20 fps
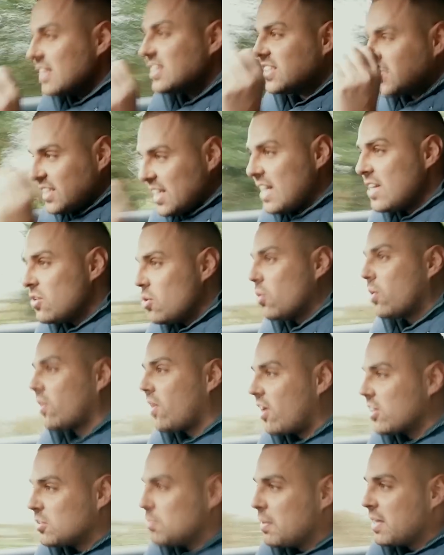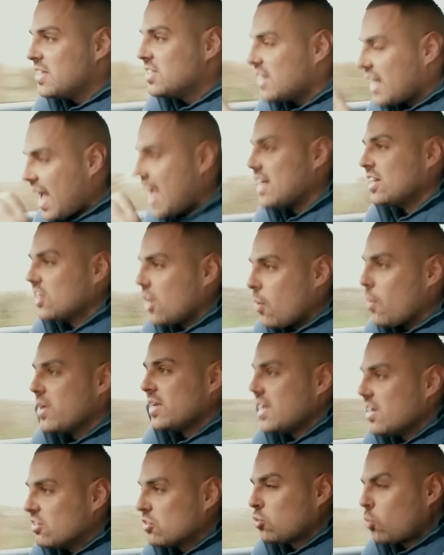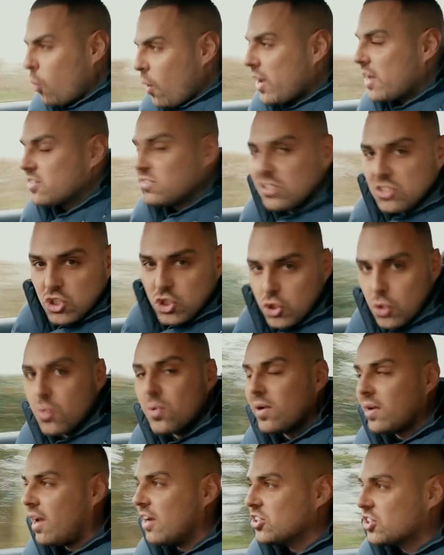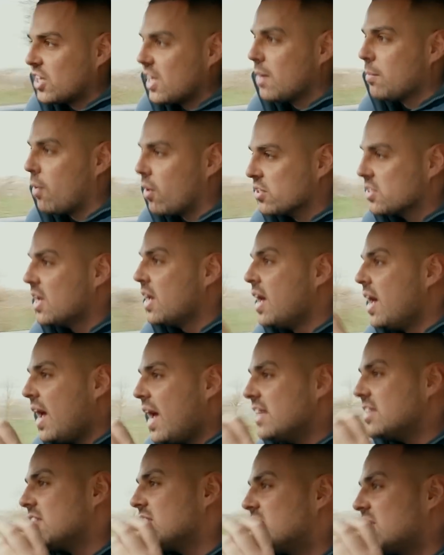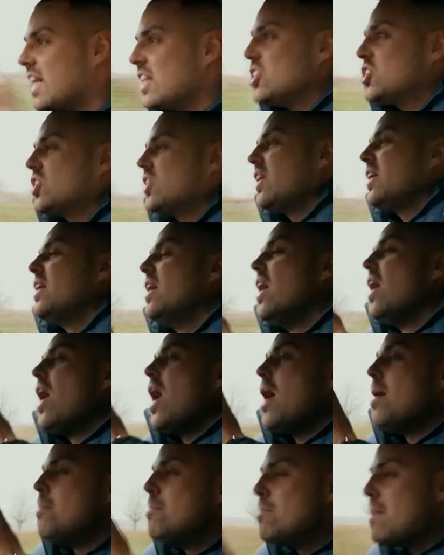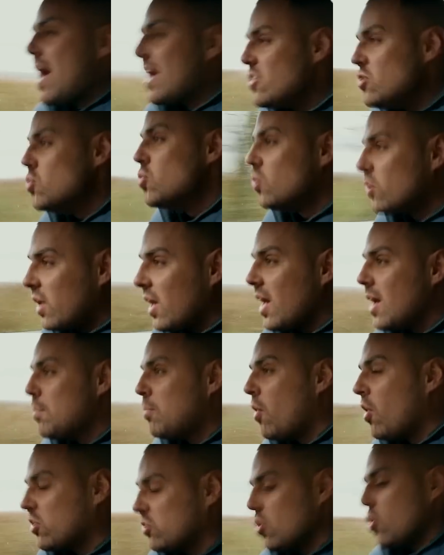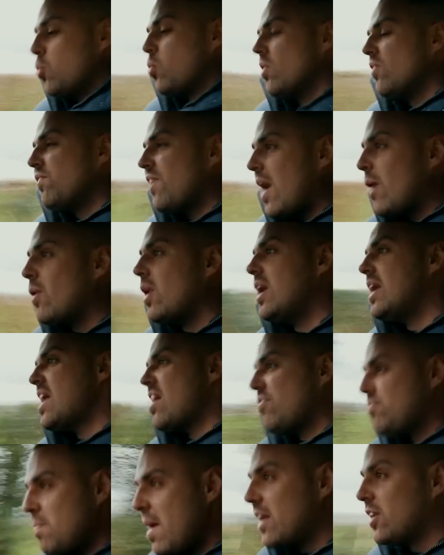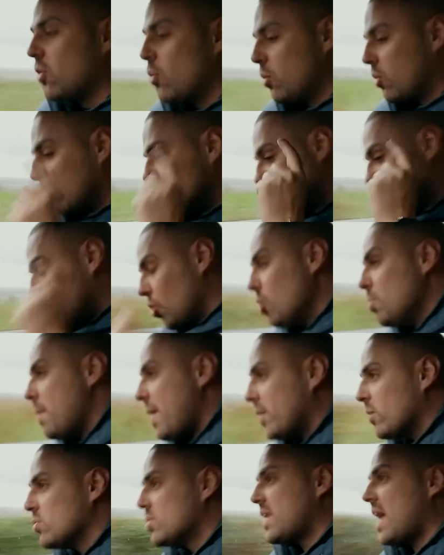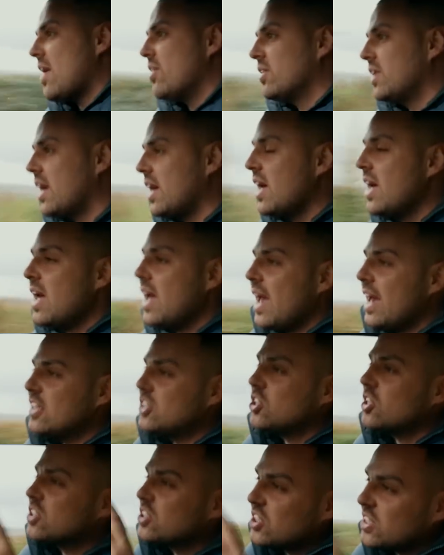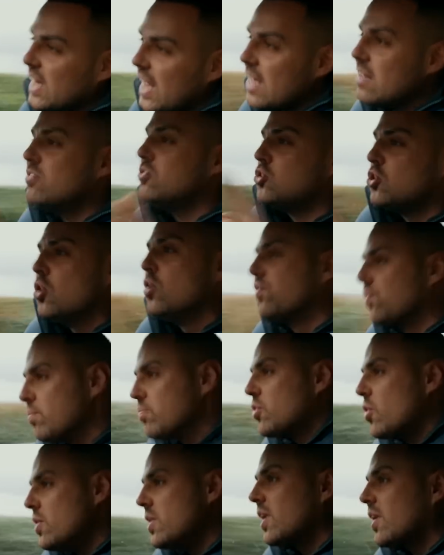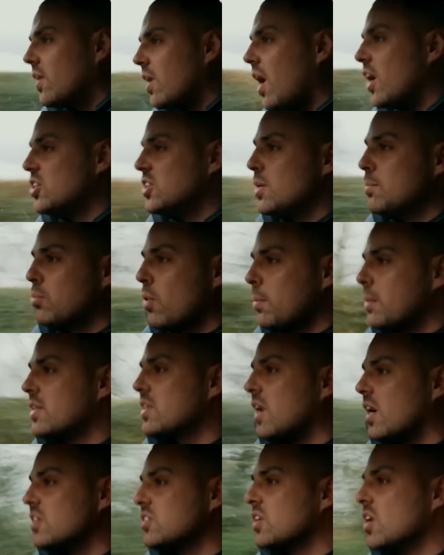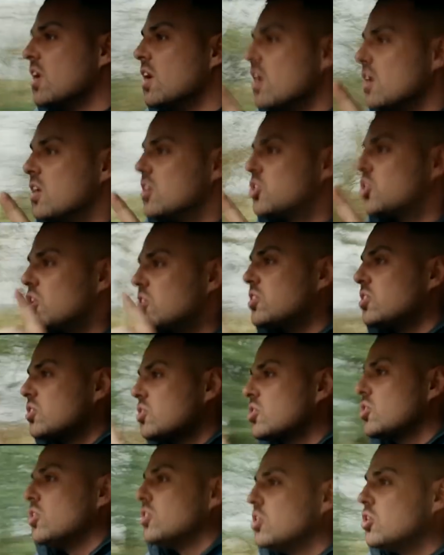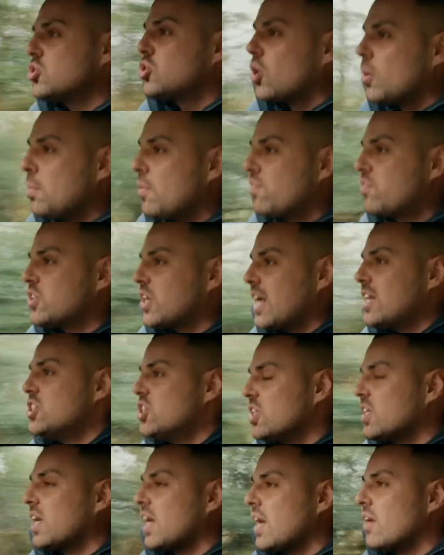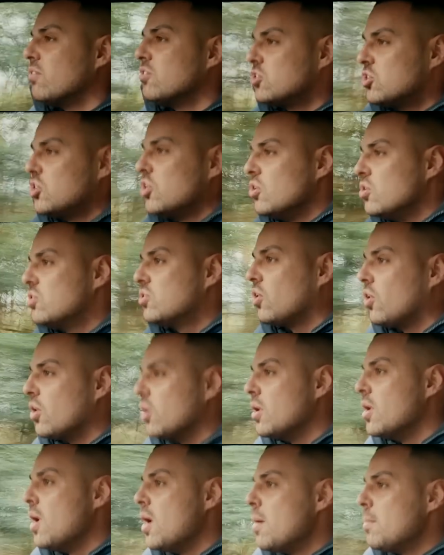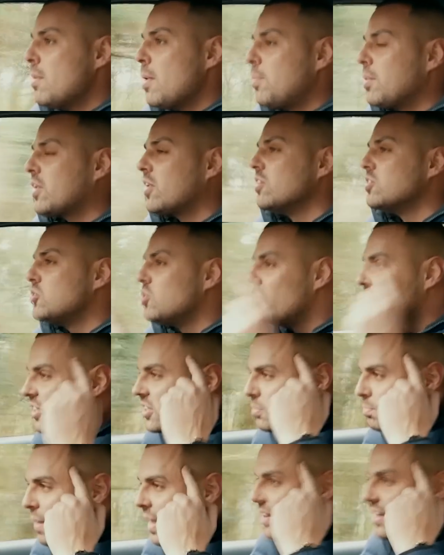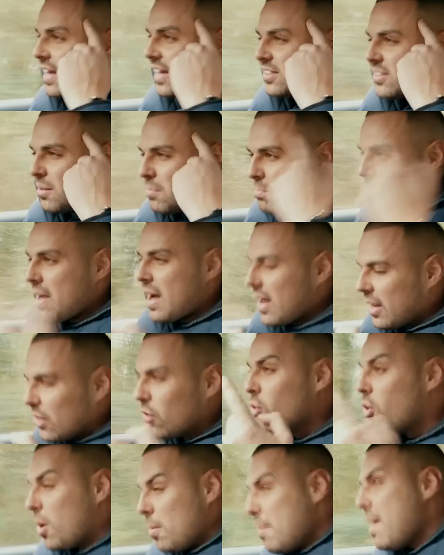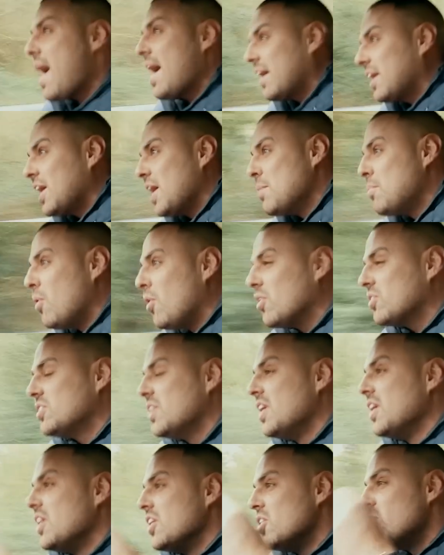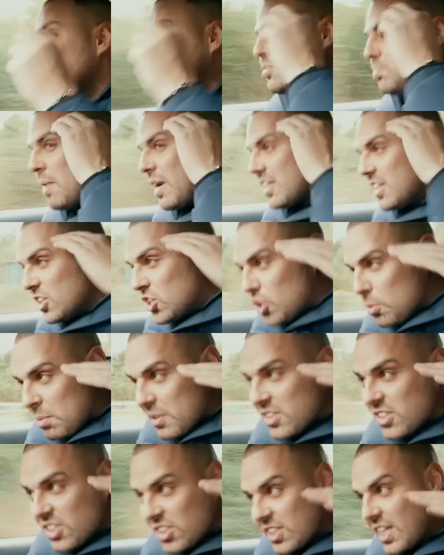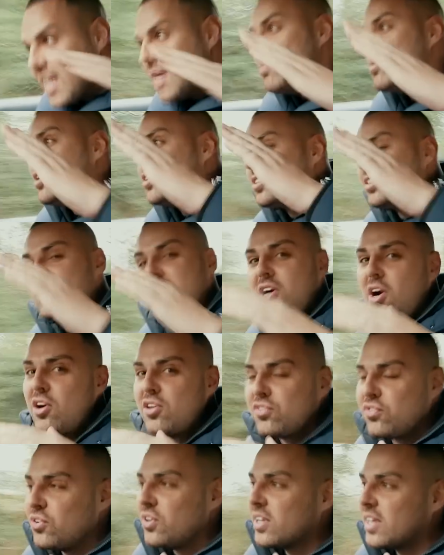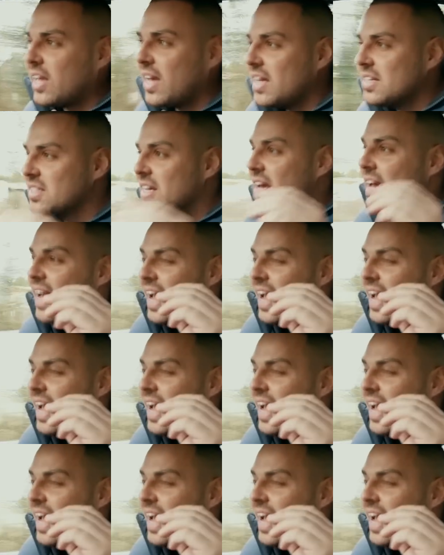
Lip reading: Single clutch means it ain't nowhere near as quick as a dual clutch gearbox. It's essentially a manual gearbox without a left pedal. We've got 2 pedals down here. It just saves you from doing the clutch, and it probably does just as good a job of changing gear as you do. But because you expect that it's an automatic gearbox, you expect it should be seamless as it goes through the gears.